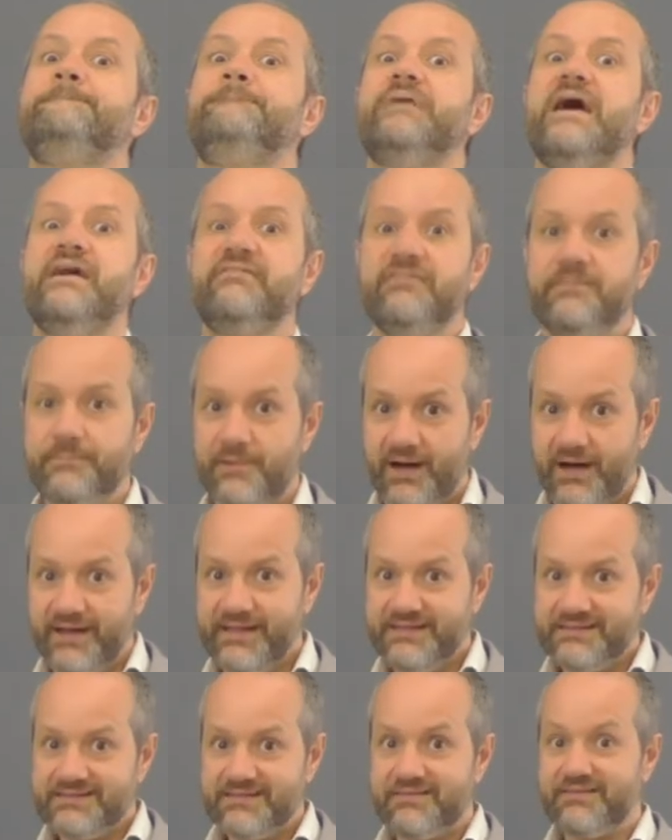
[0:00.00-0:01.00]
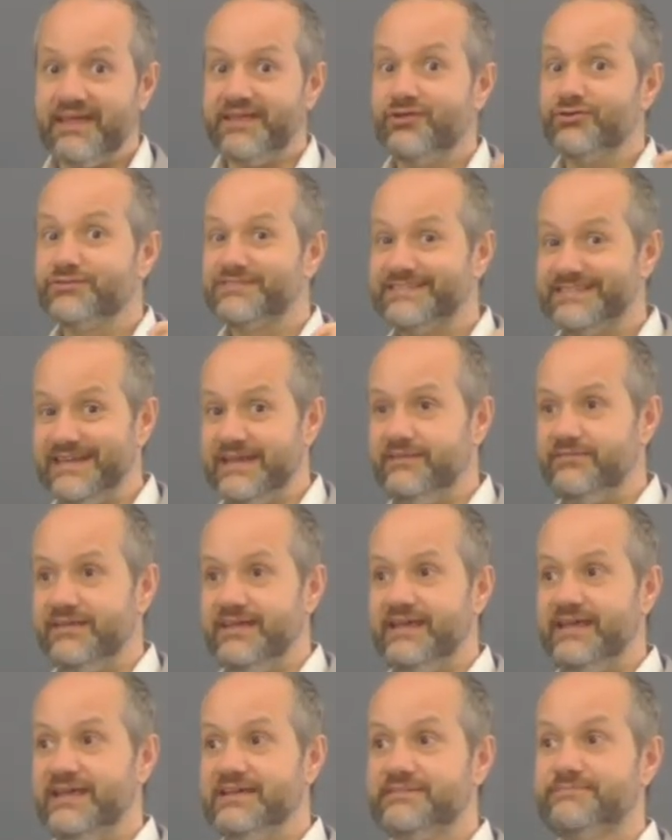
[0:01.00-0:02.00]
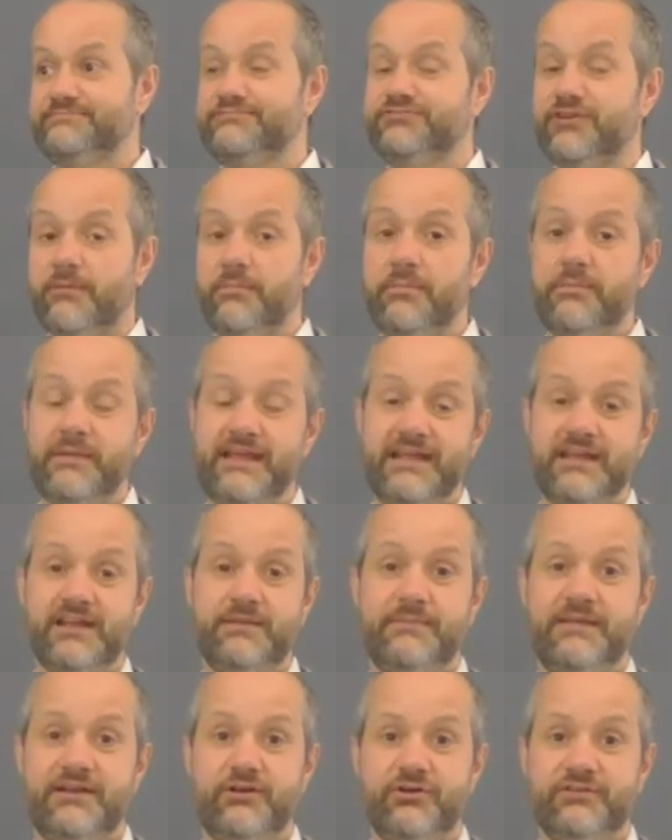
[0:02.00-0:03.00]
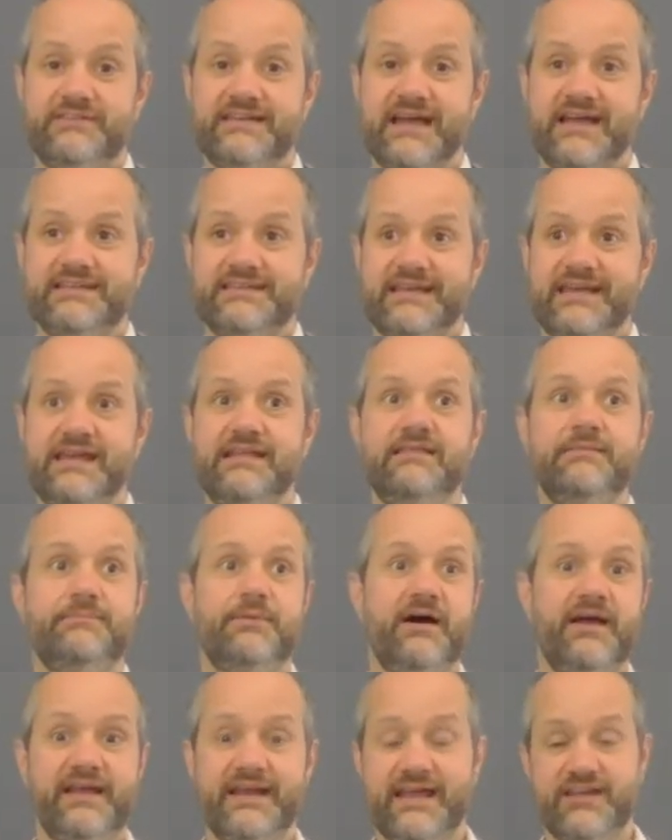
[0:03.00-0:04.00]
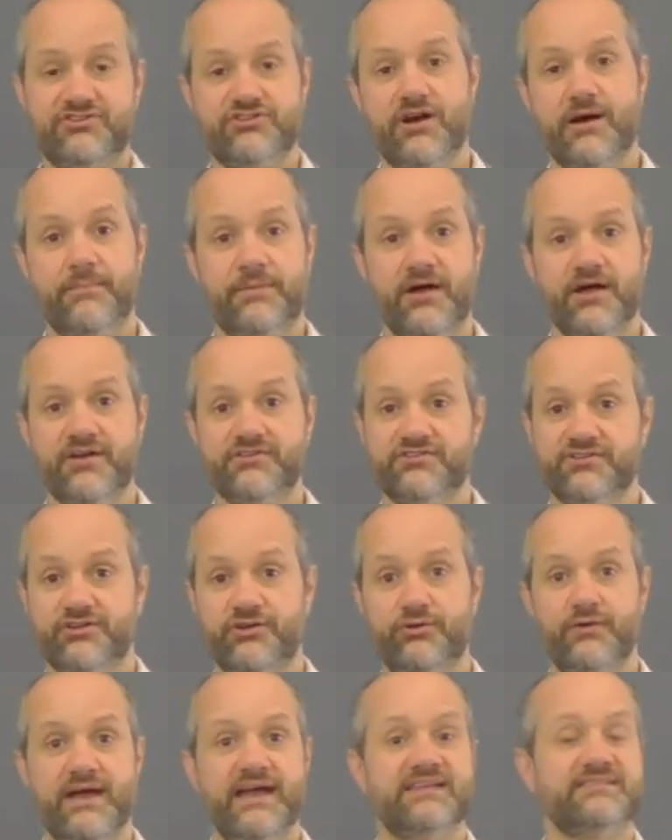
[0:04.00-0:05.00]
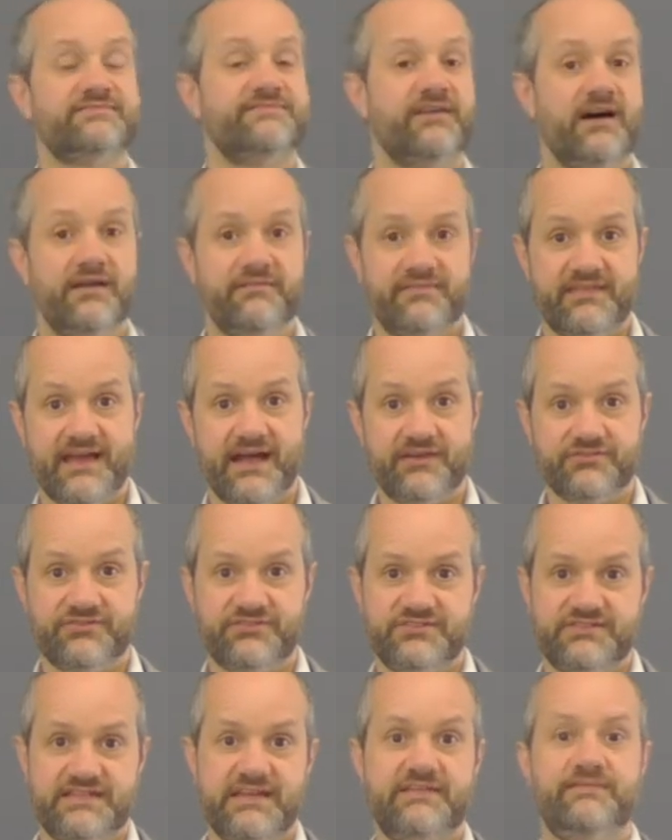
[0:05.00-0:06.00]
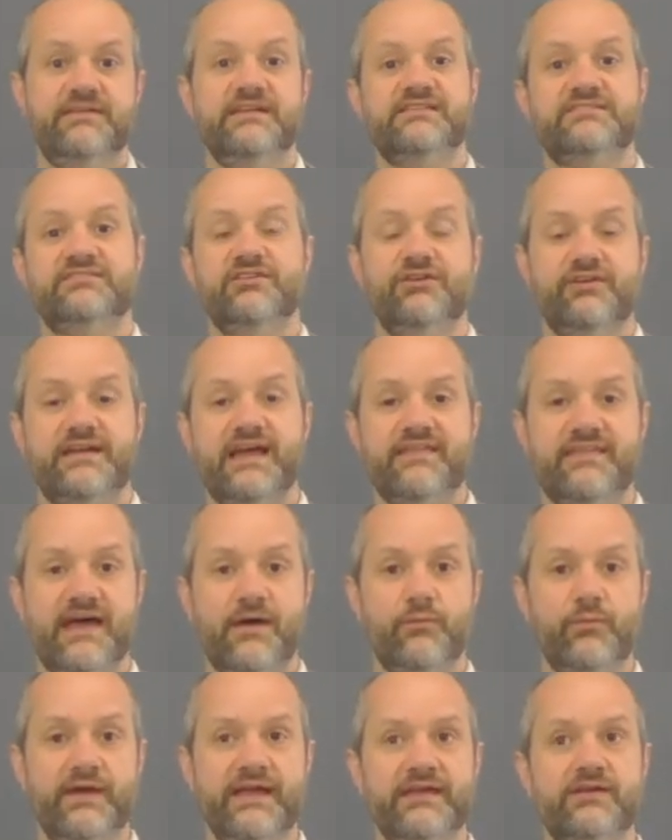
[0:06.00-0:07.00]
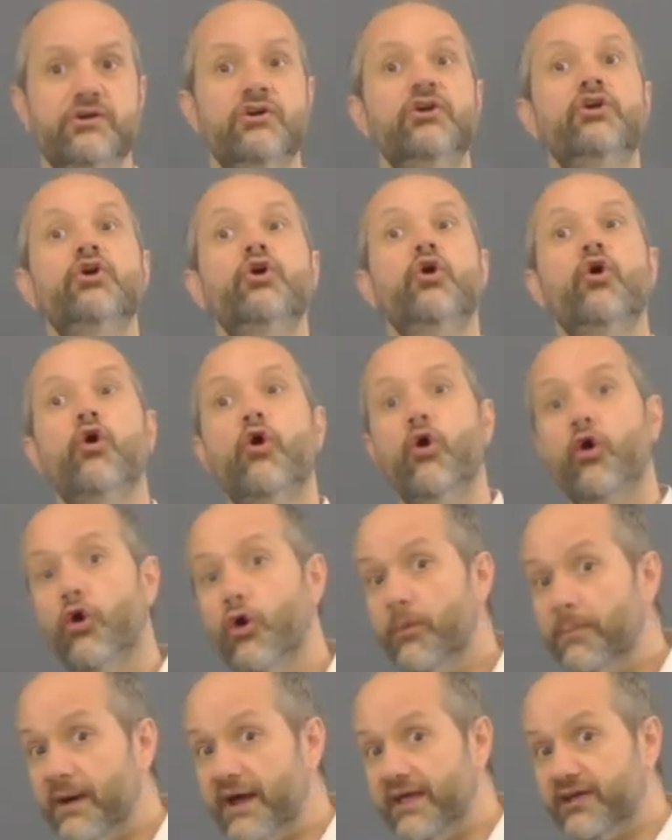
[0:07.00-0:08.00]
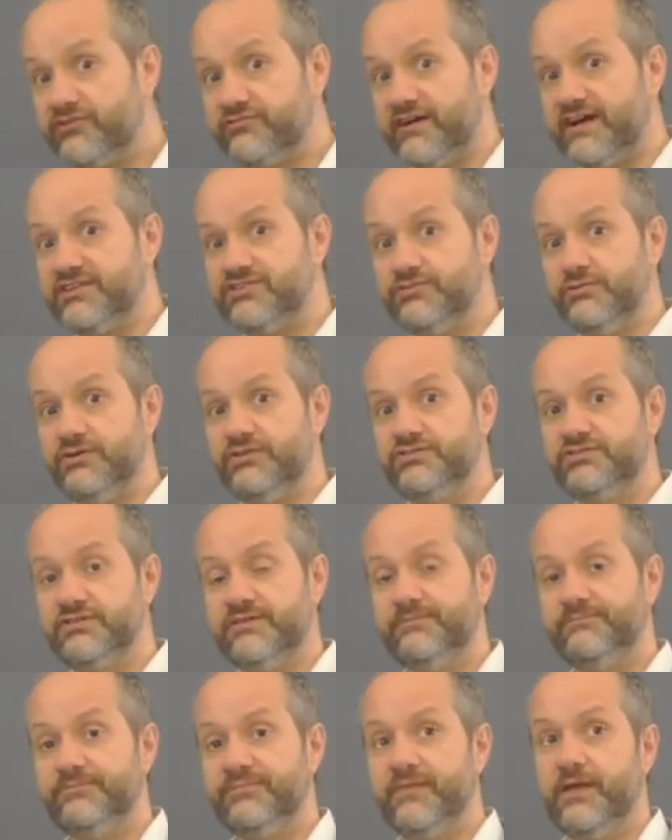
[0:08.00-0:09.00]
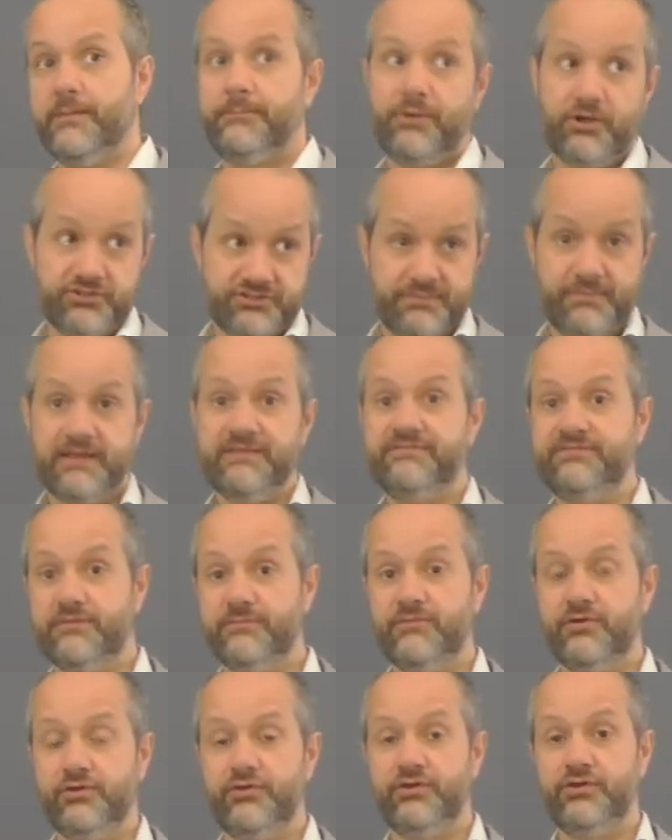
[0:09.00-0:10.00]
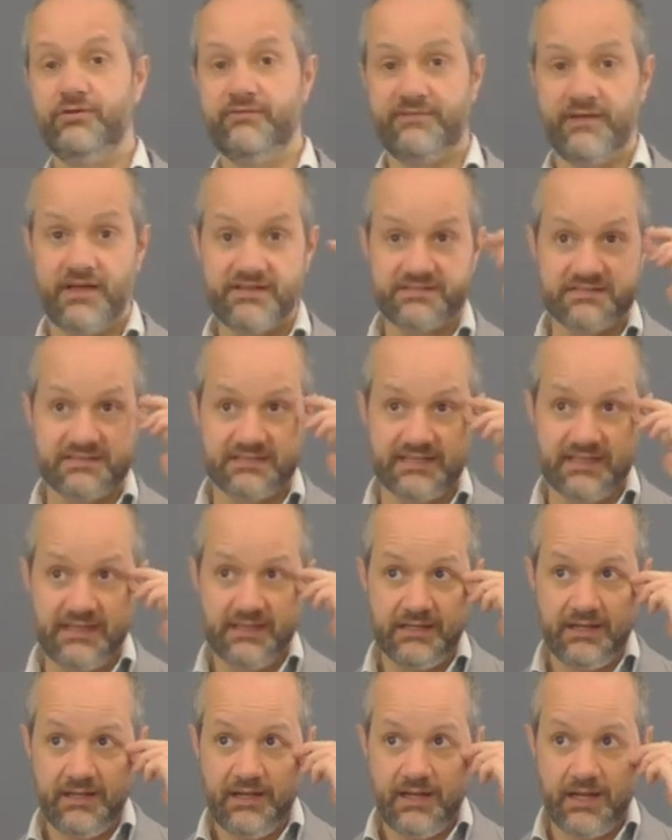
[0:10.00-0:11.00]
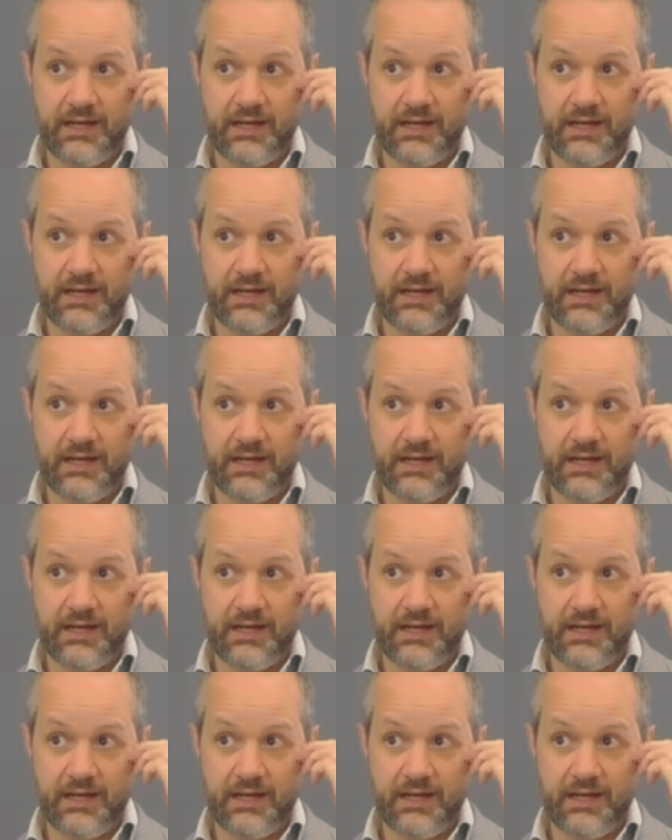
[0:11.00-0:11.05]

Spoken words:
Bear in mind that your CV is probably going to be looked at either by an HR person who has 5,000 CVs to look at that week, or by a graduate, possibly from your university,